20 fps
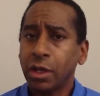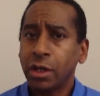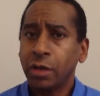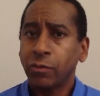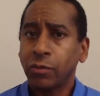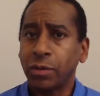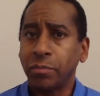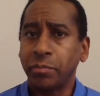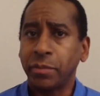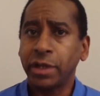
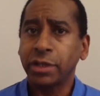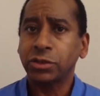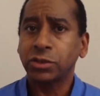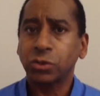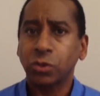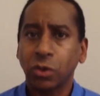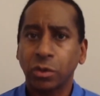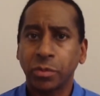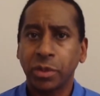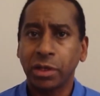What makes
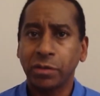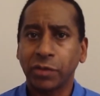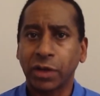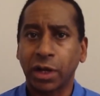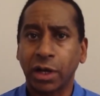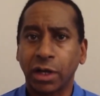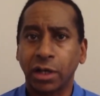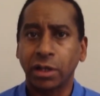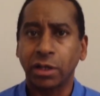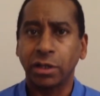
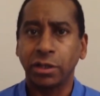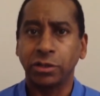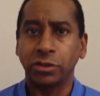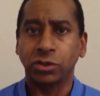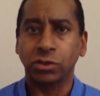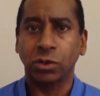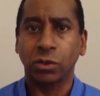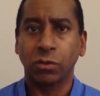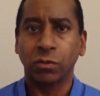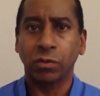ThermiVA is
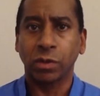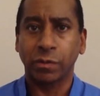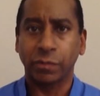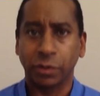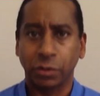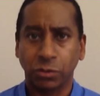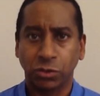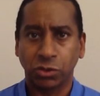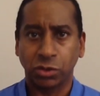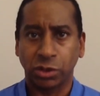so
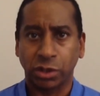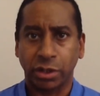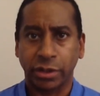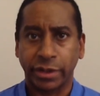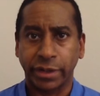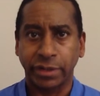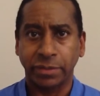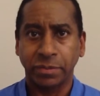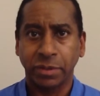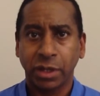
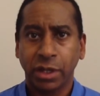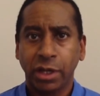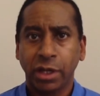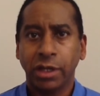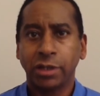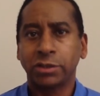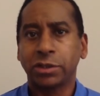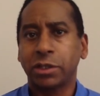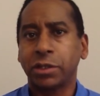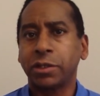revolutionary
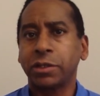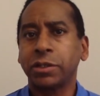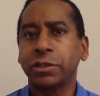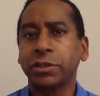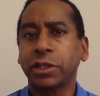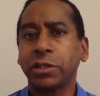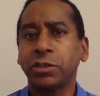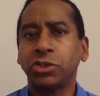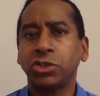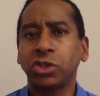is that it
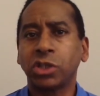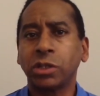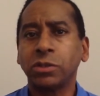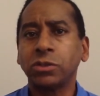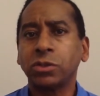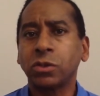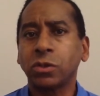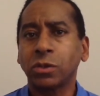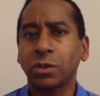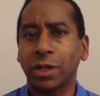is a
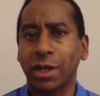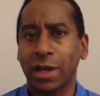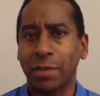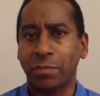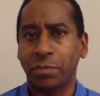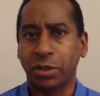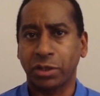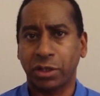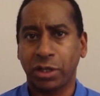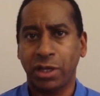gentle
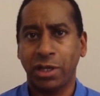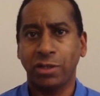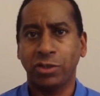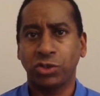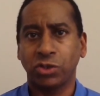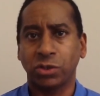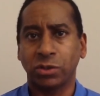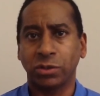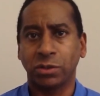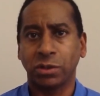
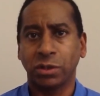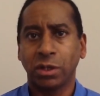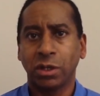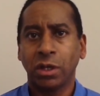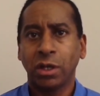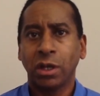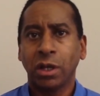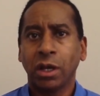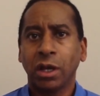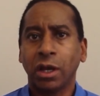application
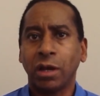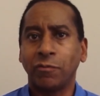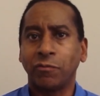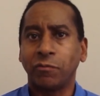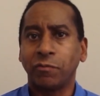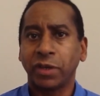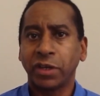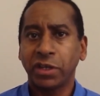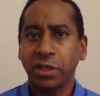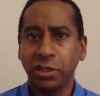of
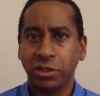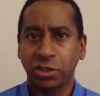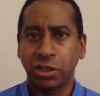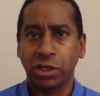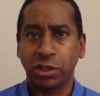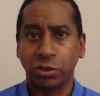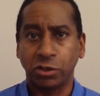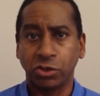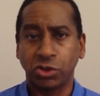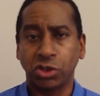heat
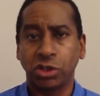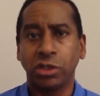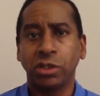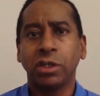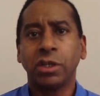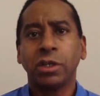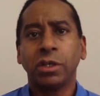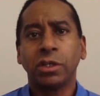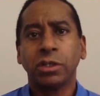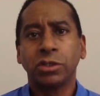energy
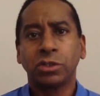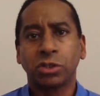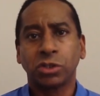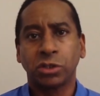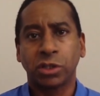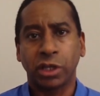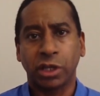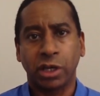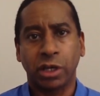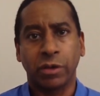to
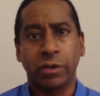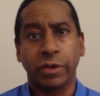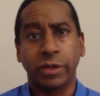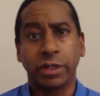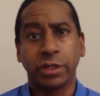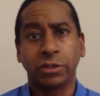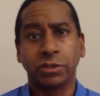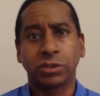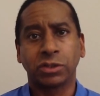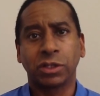the
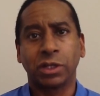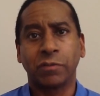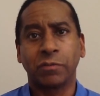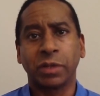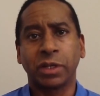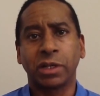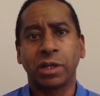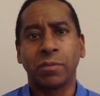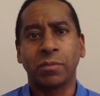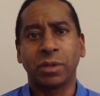areas that have
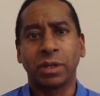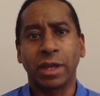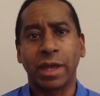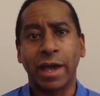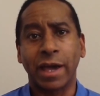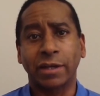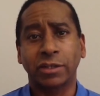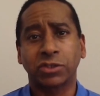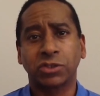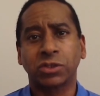become
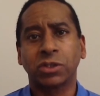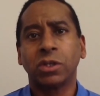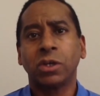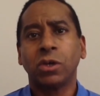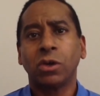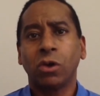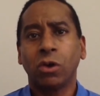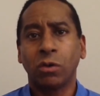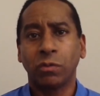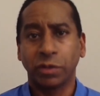lax
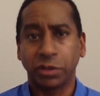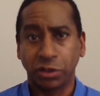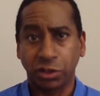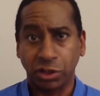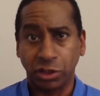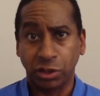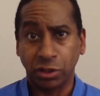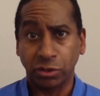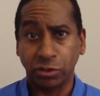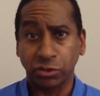over the
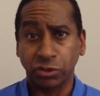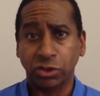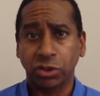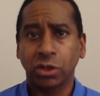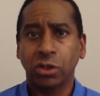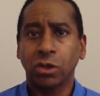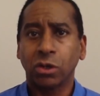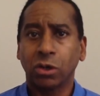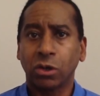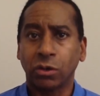years
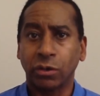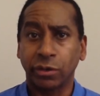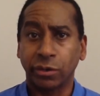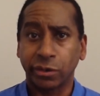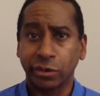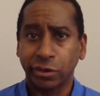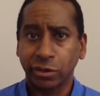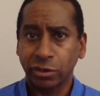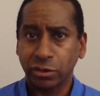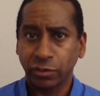
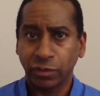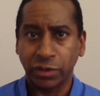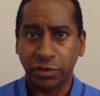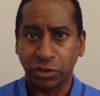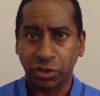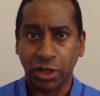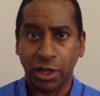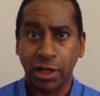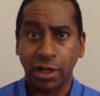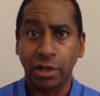or with
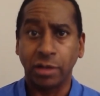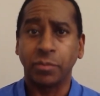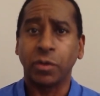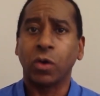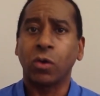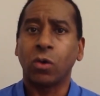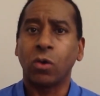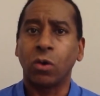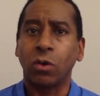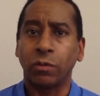time
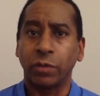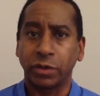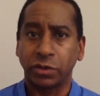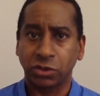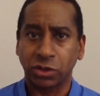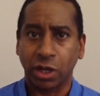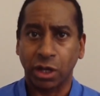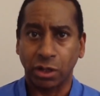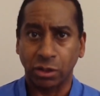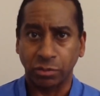or with
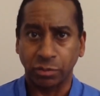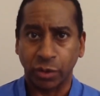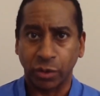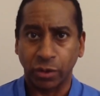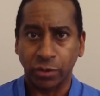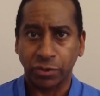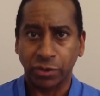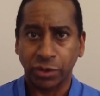childbirth.